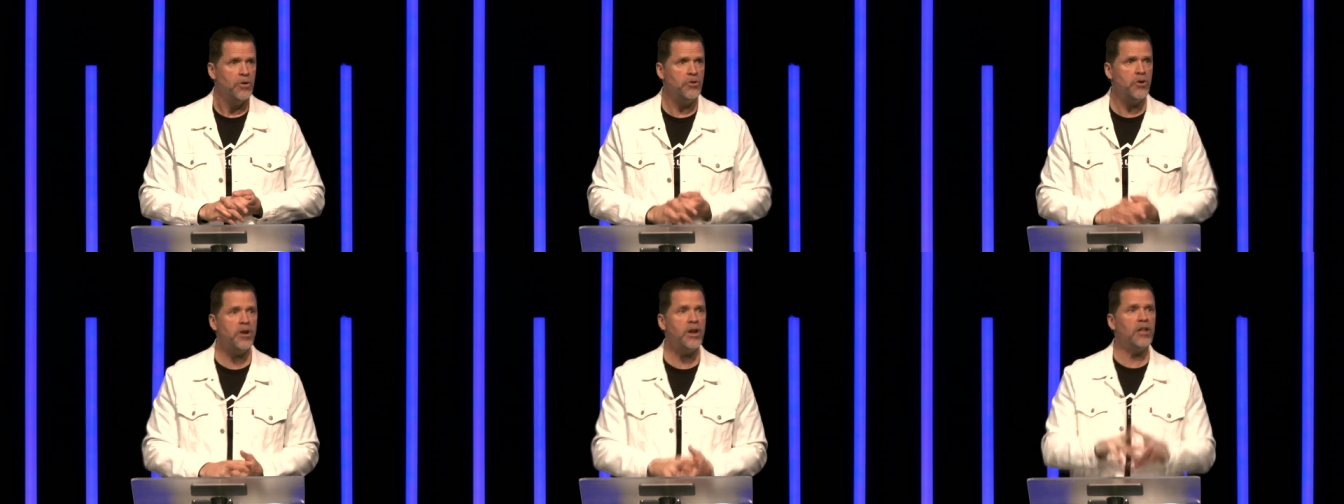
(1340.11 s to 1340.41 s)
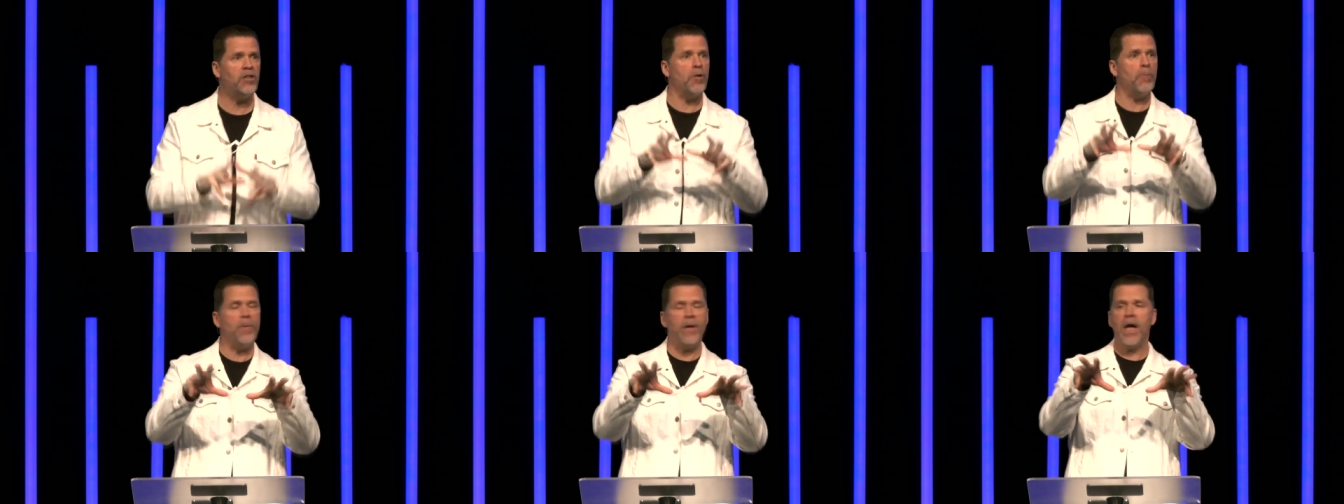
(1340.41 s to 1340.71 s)
you
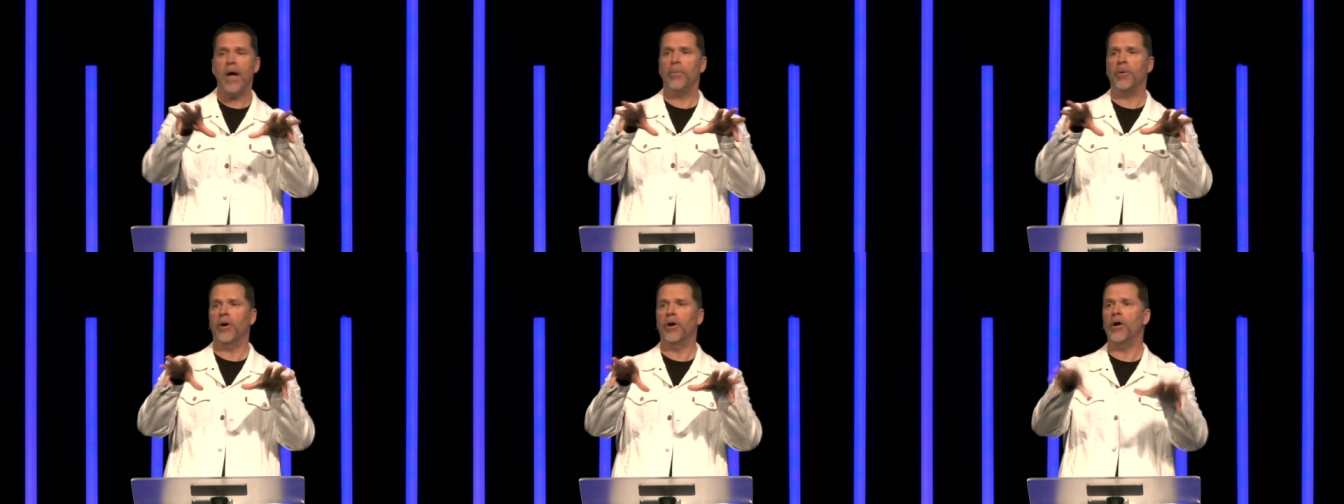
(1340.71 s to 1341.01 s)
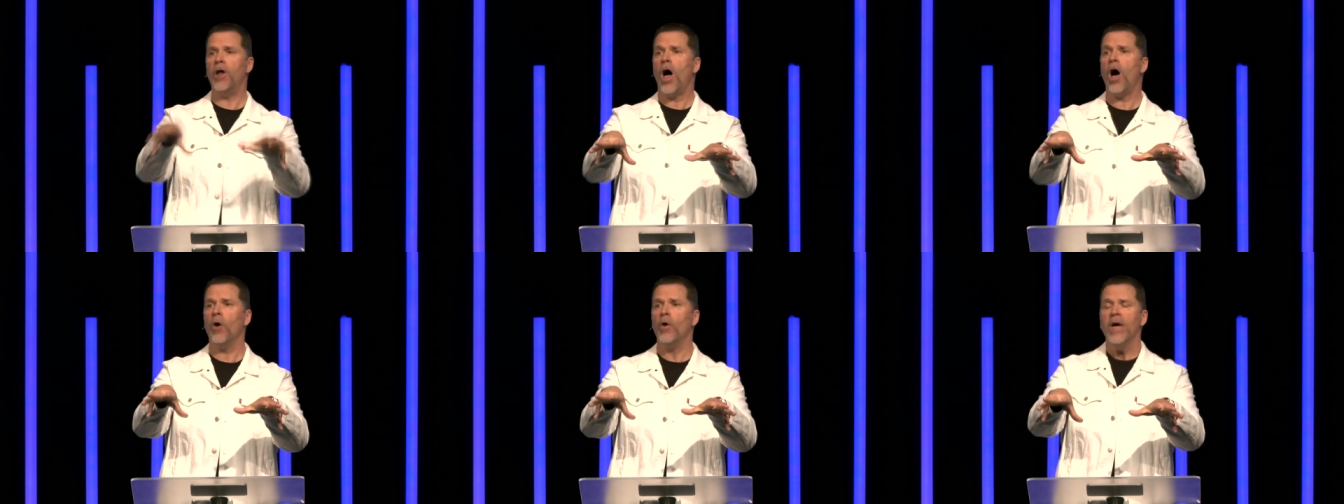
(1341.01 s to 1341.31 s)
need to be able to
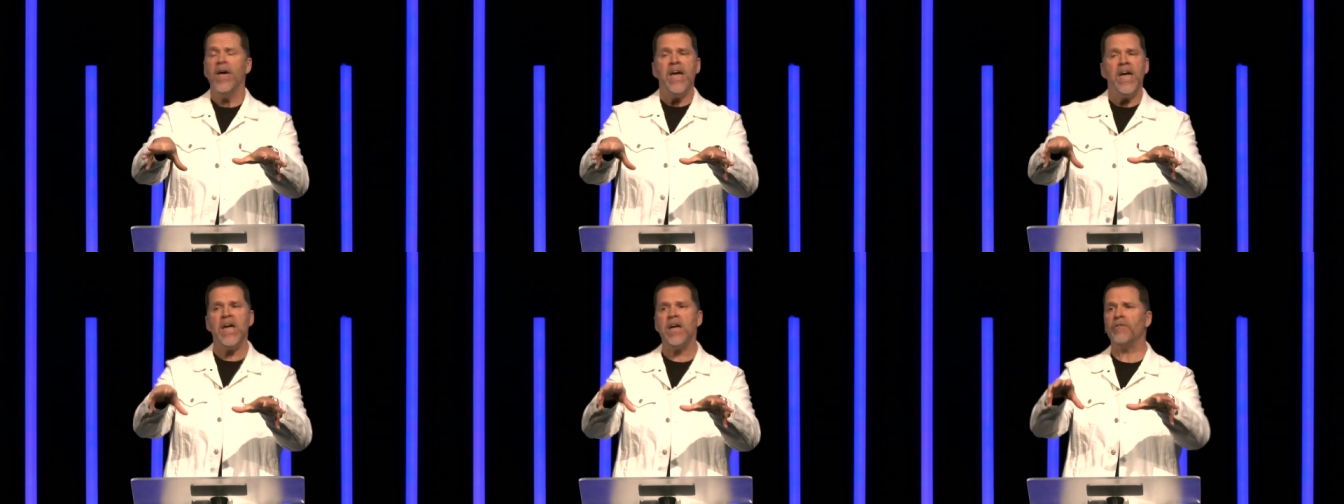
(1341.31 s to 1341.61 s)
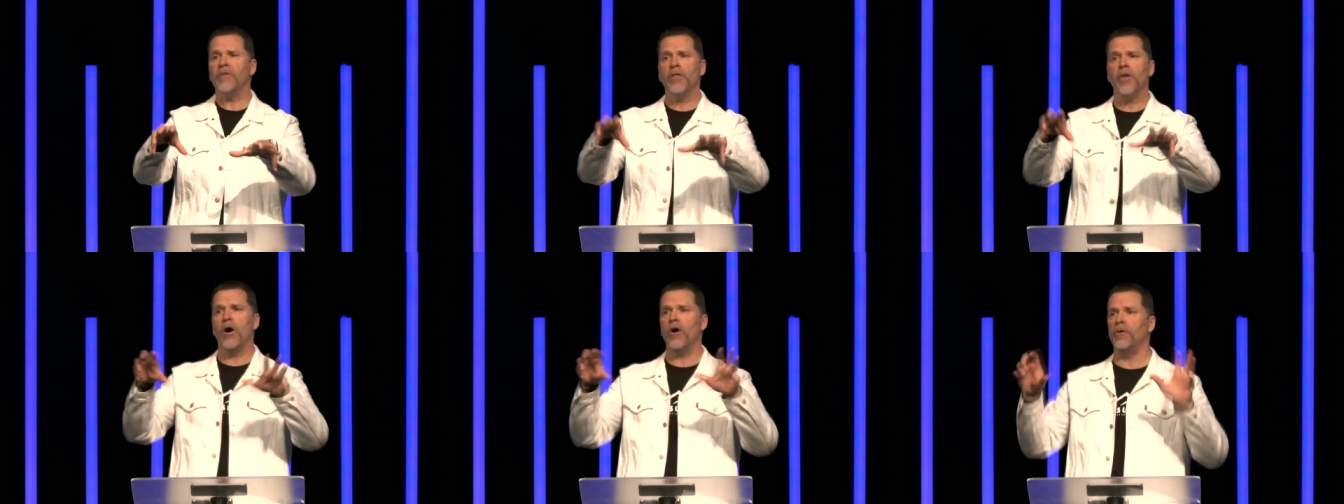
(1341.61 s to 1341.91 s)
know,
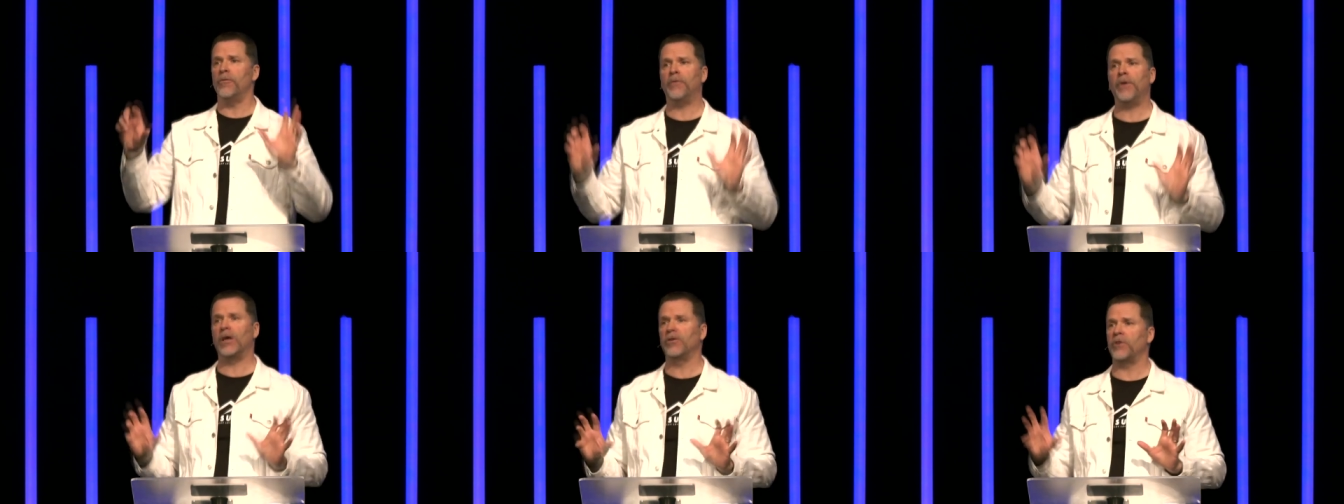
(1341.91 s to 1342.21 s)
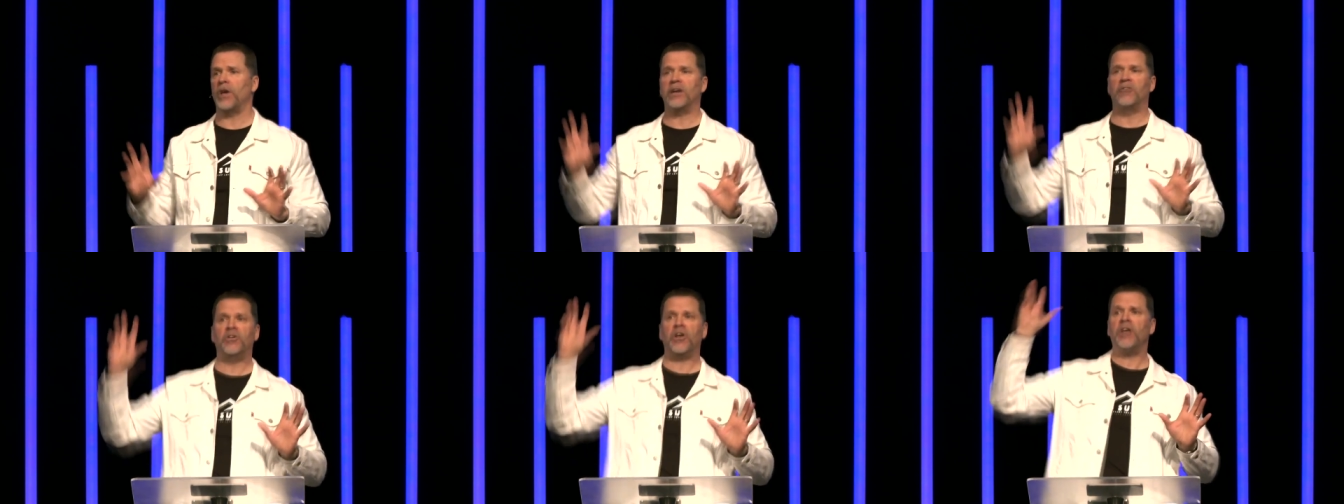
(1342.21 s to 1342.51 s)
even though it feels
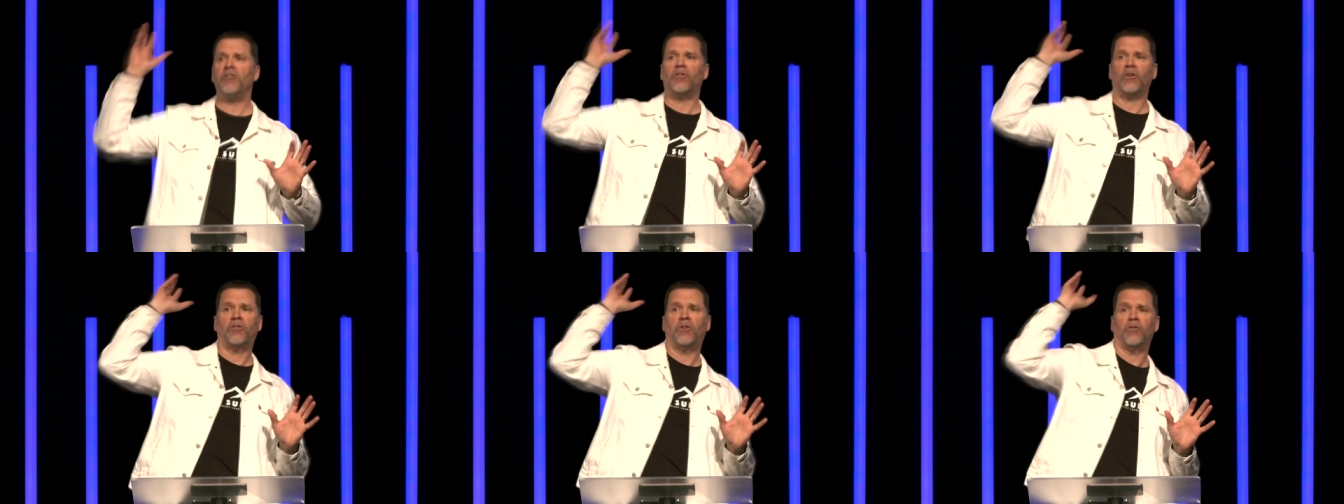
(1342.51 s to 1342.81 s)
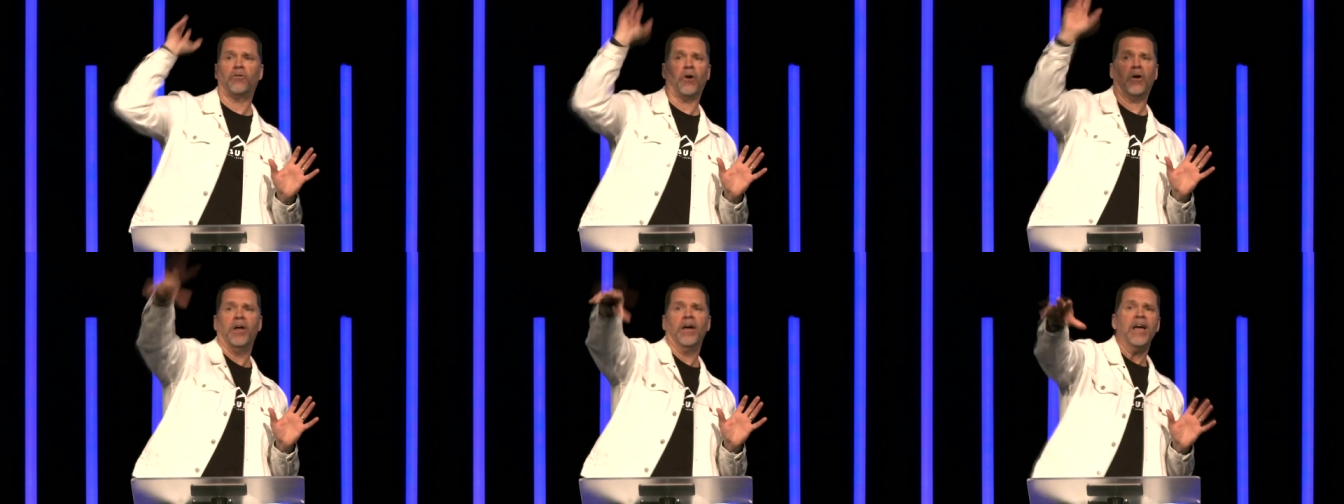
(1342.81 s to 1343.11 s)
like Jesus
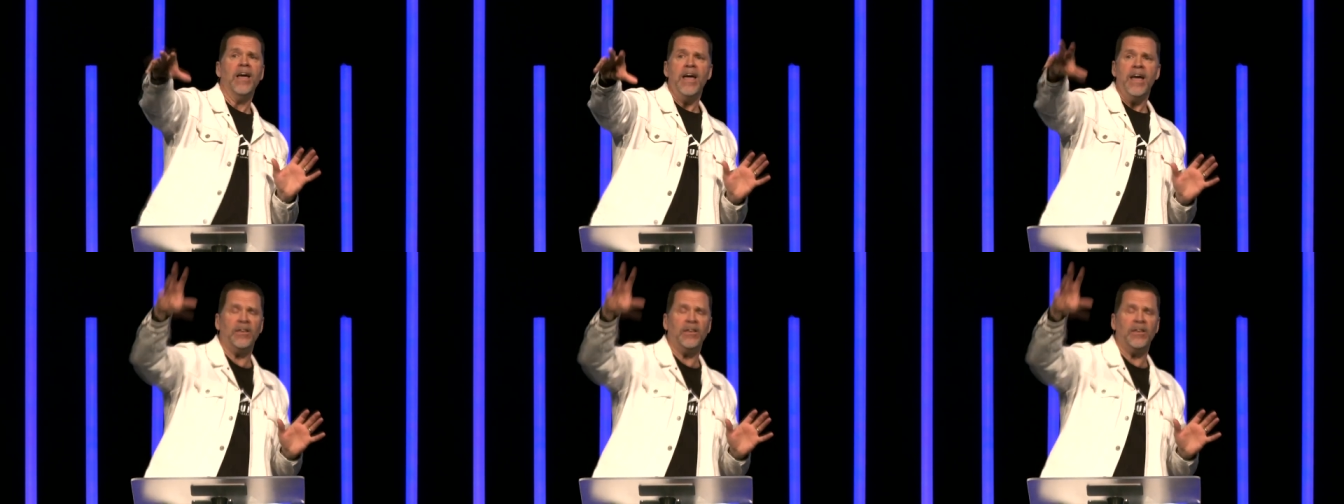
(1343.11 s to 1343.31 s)
is, on,